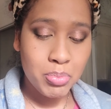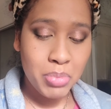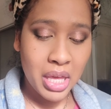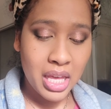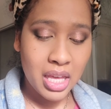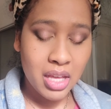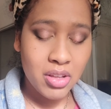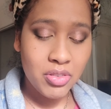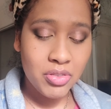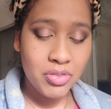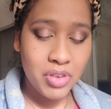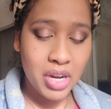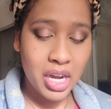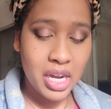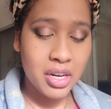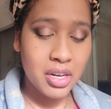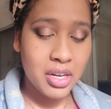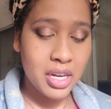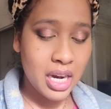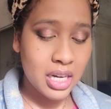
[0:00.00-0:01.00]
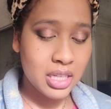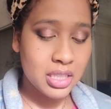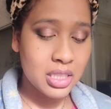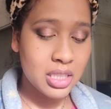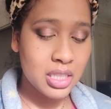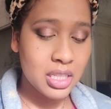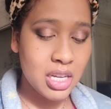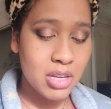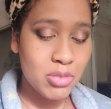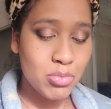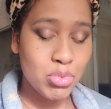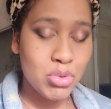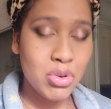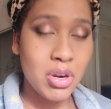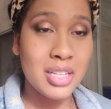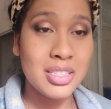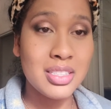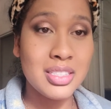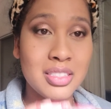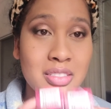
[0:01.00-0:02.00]
Pale Fire Nectar, and
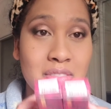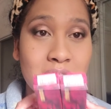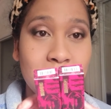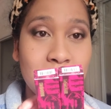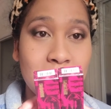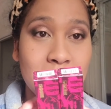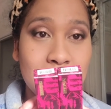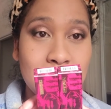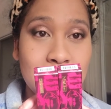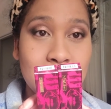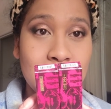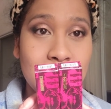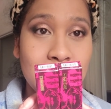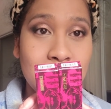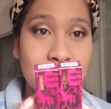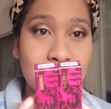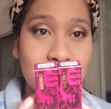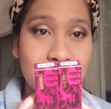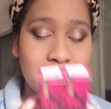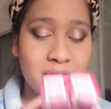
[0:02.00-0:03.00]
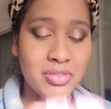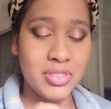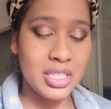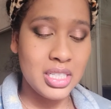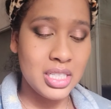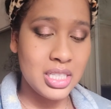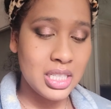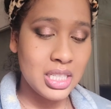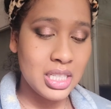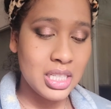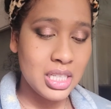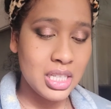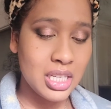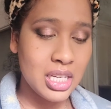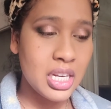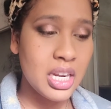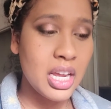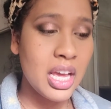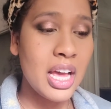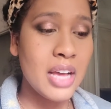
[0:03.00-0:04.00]
Bronze Divinity.
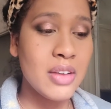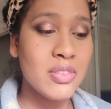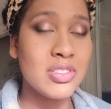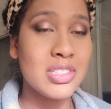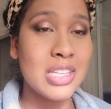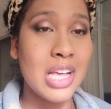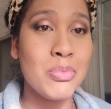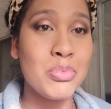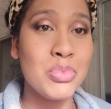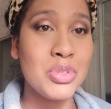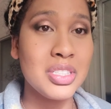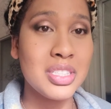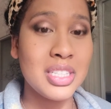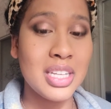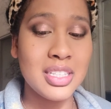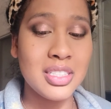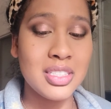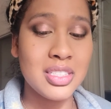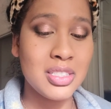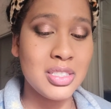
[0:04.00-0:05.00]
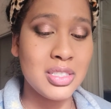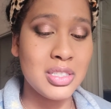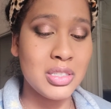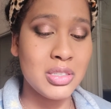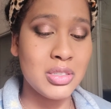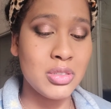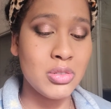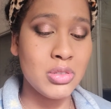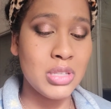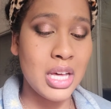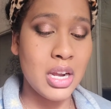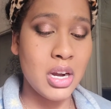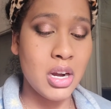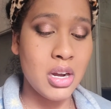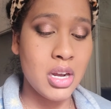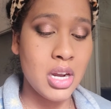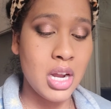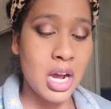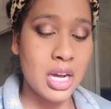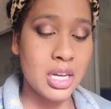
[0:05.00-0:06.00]
And I have sample sizes too that
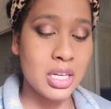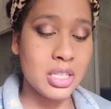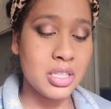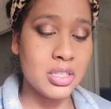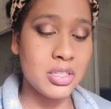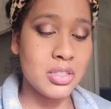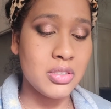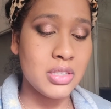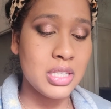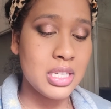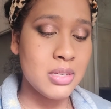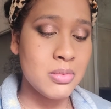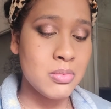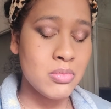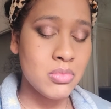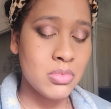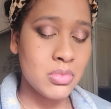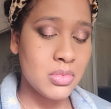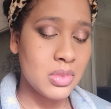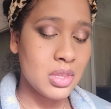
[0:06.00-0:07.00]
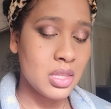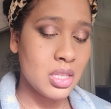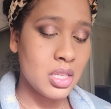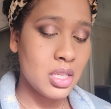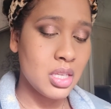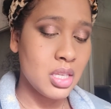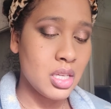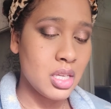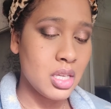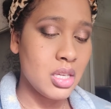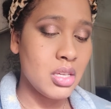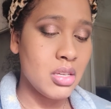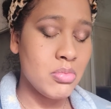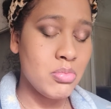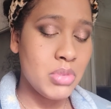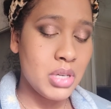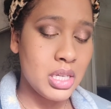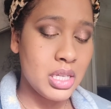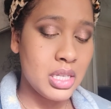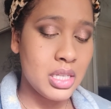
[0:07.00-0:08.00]
are not glittery.
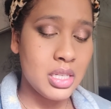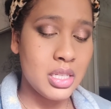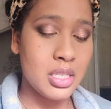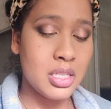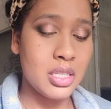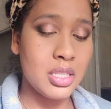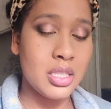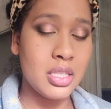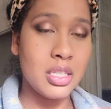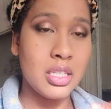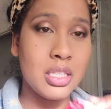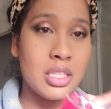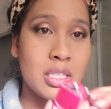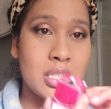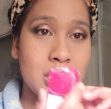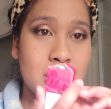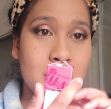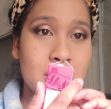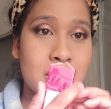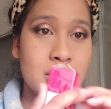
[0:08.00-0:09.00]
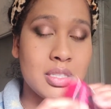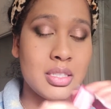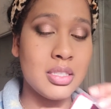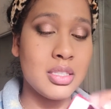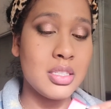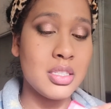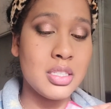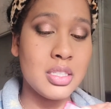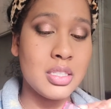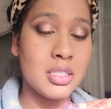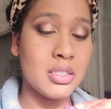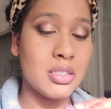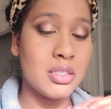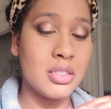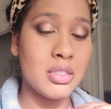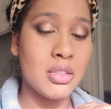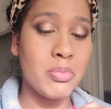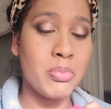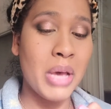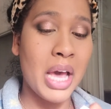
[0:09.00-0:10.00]
But this is just,
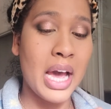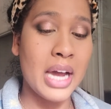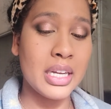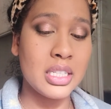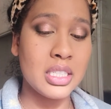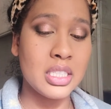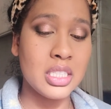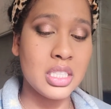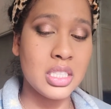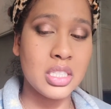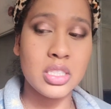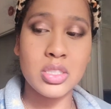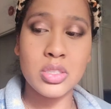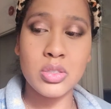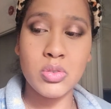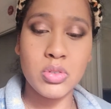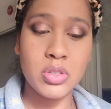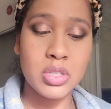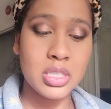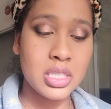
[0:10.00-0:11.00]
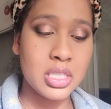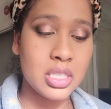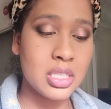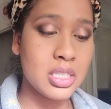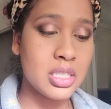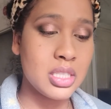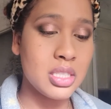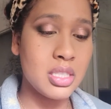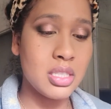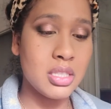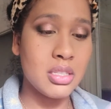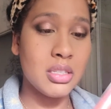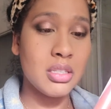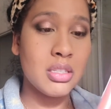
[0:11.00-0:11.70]
the packaging is gorgeous.